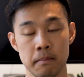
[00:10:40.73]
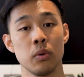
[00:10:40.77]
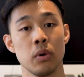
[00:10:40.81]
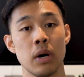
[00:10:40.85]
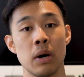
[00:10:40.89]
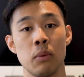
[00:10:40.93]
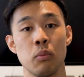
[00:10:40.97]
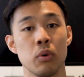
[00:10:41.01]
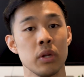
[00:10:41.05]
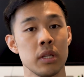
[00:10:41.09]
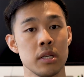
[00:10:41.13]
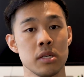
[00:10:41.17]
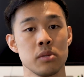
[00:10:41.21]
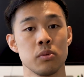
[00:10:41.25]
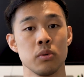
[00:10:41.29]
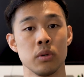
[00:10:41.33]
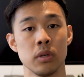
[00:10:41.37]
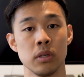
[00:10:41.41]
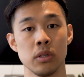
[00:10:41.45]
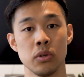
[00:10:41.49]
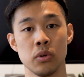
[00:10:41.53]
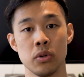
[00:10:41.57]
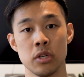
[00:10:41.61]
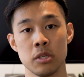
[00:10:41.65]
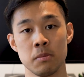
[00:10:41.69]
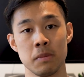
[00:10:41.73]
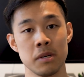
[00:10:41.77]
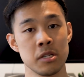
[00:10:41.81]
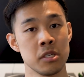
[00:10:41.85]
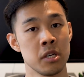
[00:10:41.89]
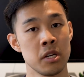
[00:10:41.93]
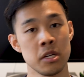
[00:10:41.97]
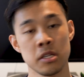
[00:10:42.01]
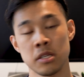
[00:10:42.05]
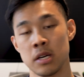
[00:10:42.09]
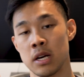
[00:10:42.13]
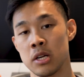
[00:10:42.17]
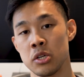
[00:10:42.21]
And what this will include is my
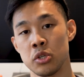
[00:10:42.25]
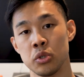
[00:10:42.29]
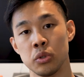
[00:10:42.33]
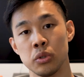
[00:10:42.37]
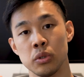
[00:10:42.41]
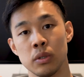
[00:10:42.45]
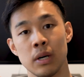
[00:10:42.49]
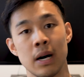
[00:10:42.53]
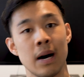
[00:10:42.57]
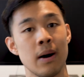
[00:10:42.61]
study schedule,